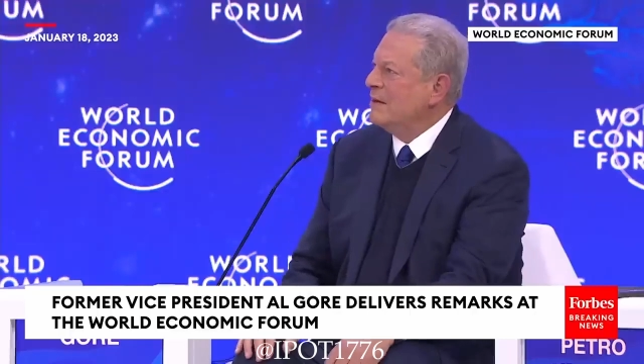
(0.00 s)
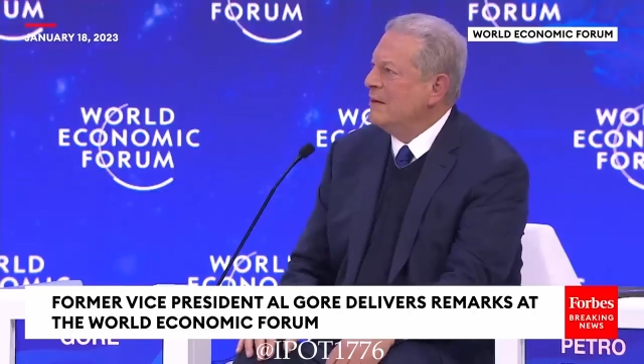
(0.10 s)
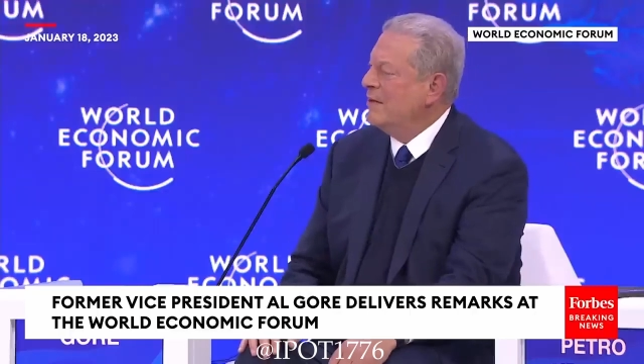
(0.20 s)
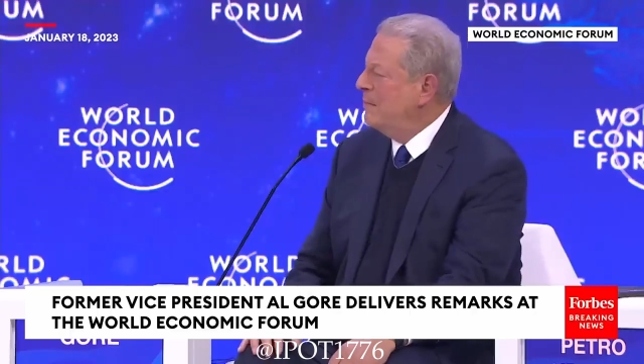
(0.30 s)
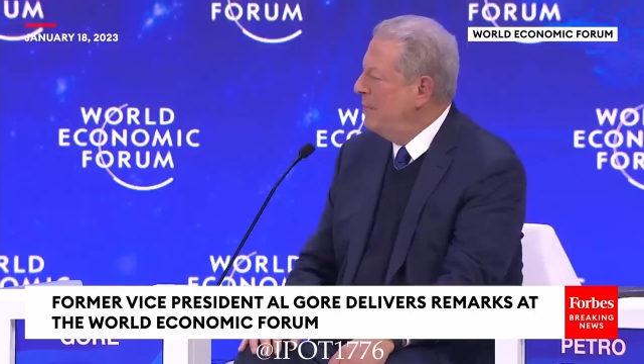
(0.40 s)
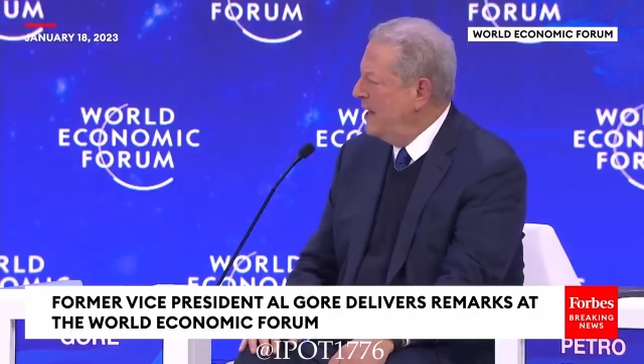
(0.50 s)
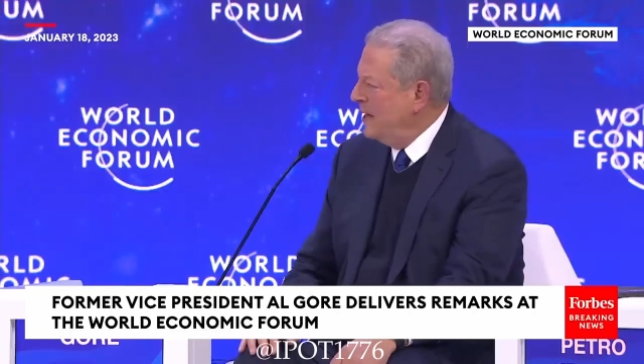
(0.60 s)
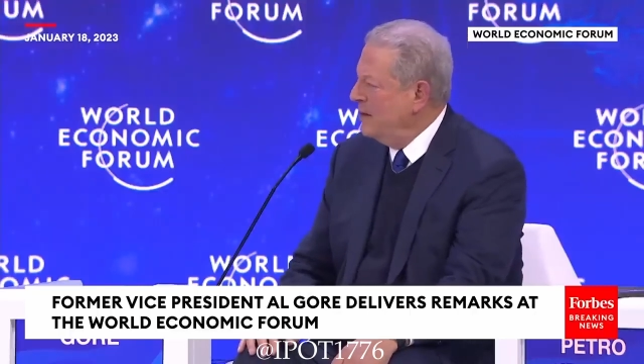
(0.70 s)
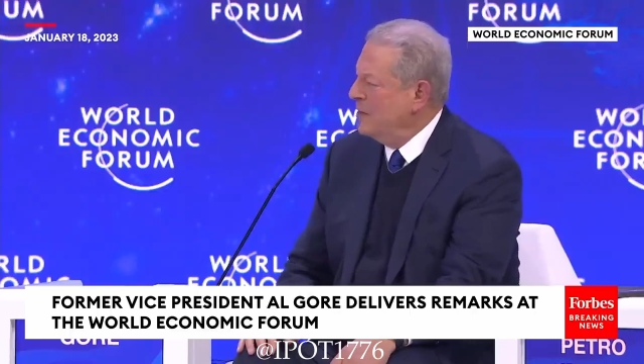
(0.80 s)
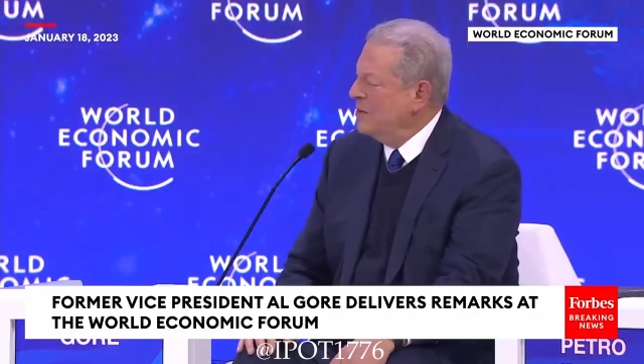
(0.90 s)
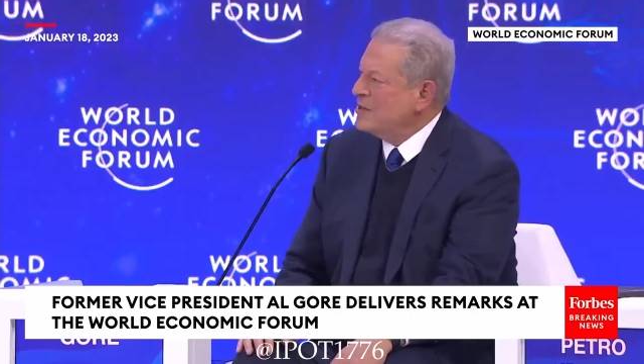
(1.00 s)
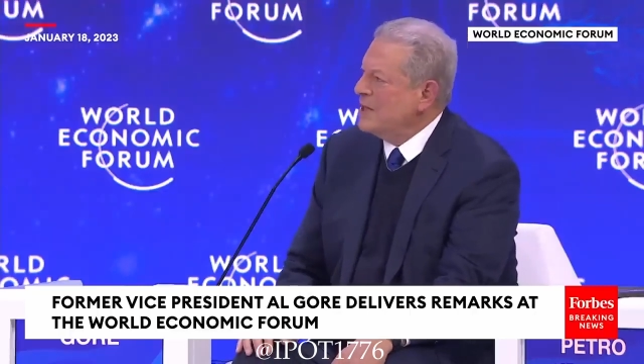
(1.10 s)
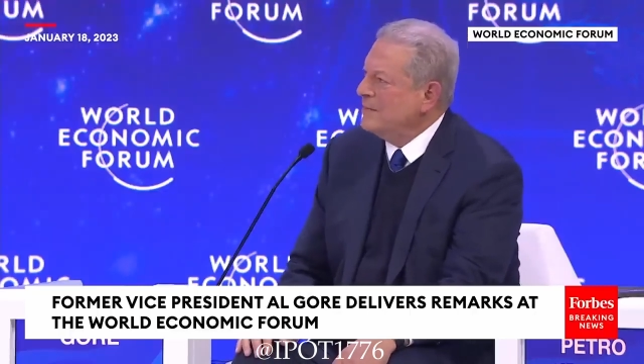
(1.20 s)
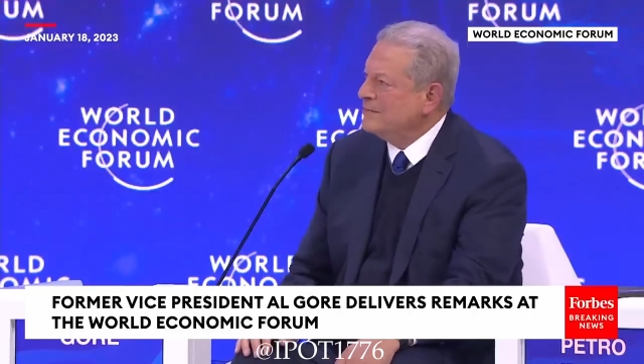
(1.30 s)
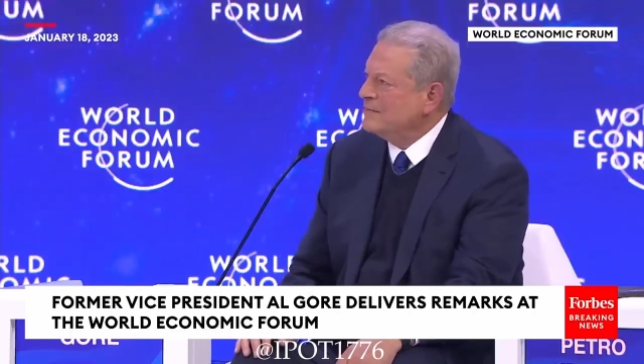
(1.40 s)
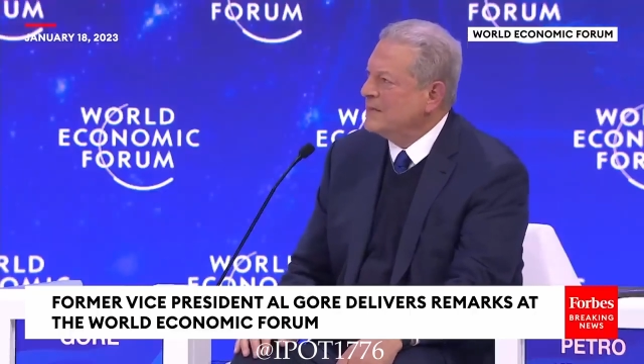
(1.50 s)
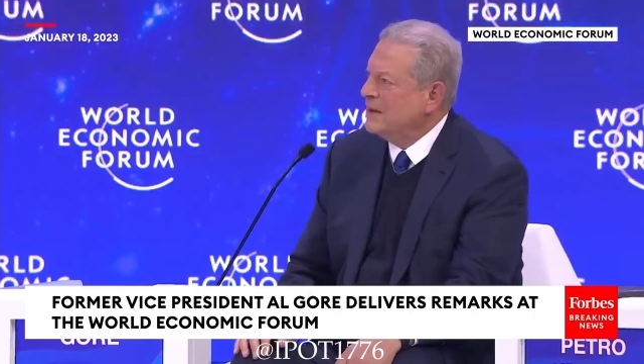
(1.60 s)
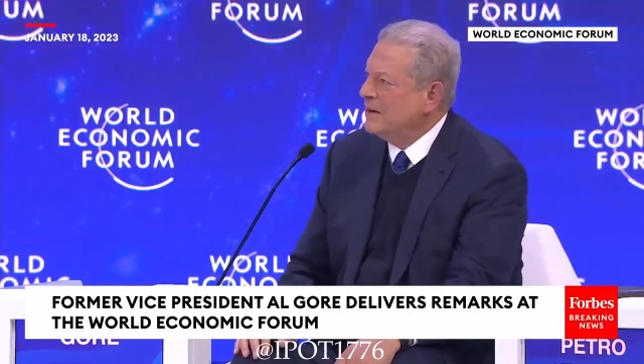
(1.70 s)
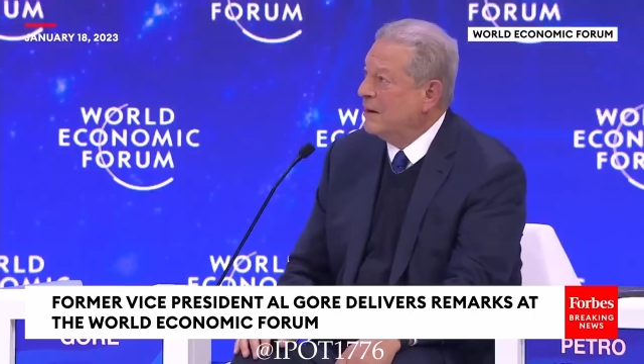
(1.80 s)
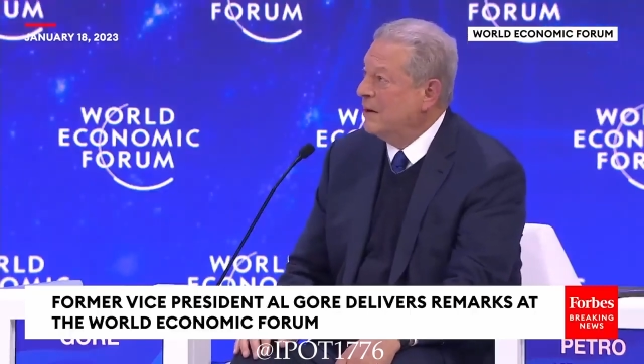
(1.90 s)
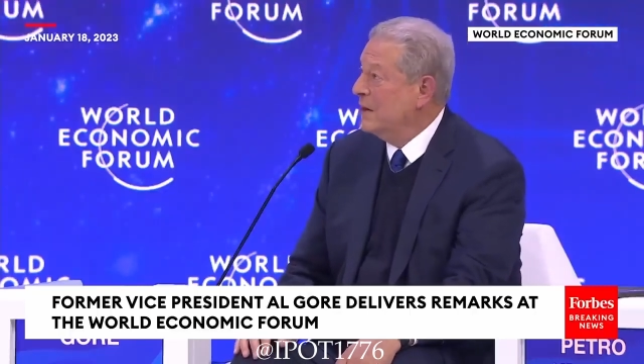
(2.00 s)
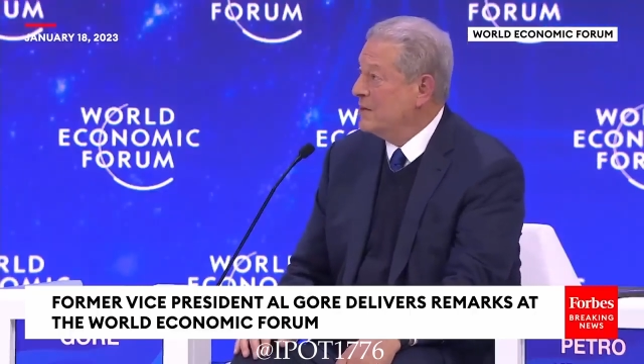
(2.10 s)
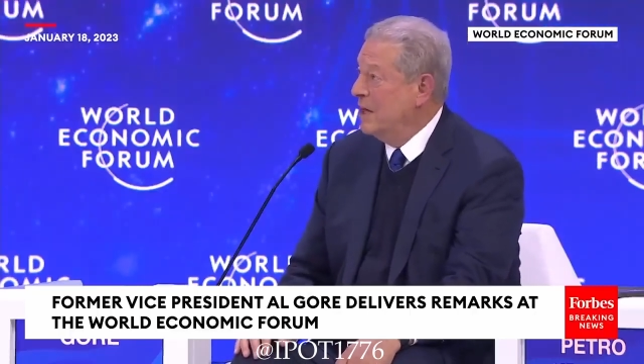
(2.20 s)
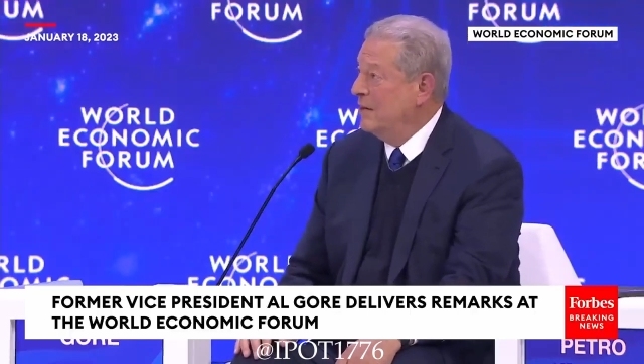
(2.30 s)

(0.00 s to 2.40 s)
the, the bad news, and th there is